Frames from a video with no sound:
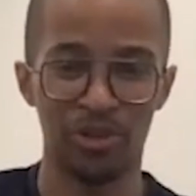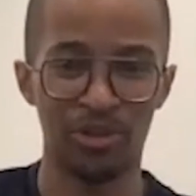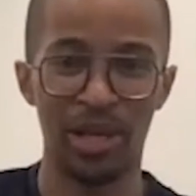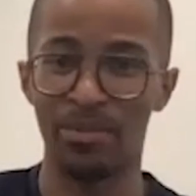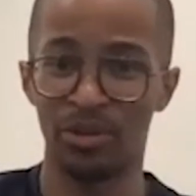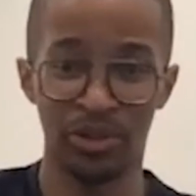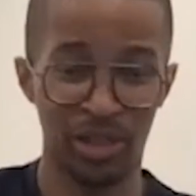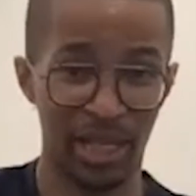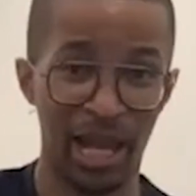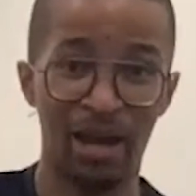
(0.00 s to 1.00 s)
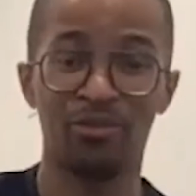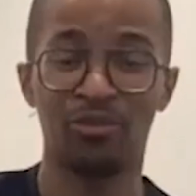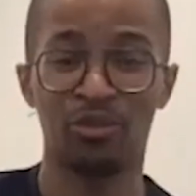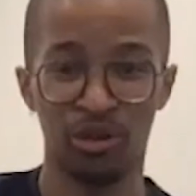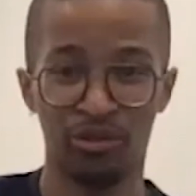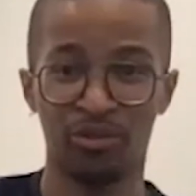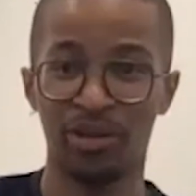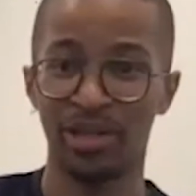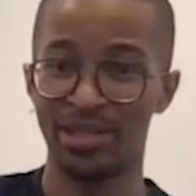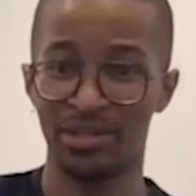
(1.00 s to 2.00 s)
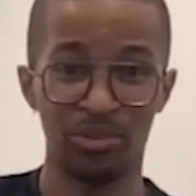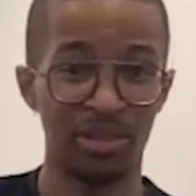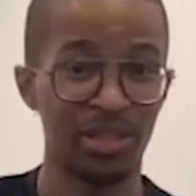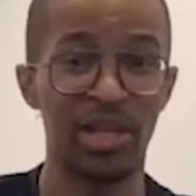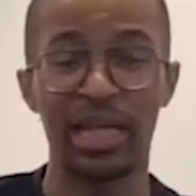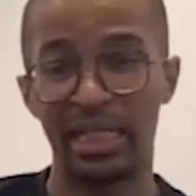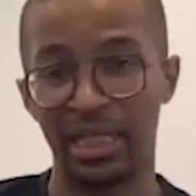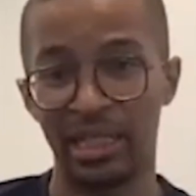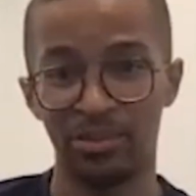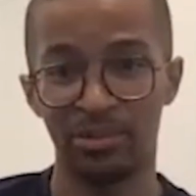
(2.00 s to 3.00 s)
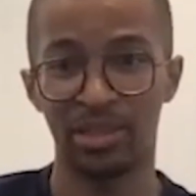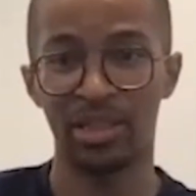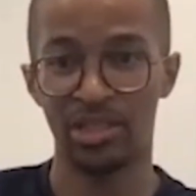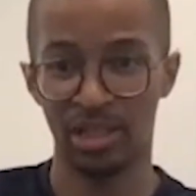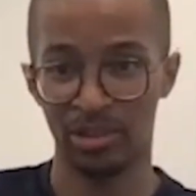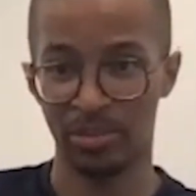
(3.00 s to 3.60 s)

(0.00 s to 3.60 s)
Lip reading: your neighbor and looking out for your friends and really checking in with each other,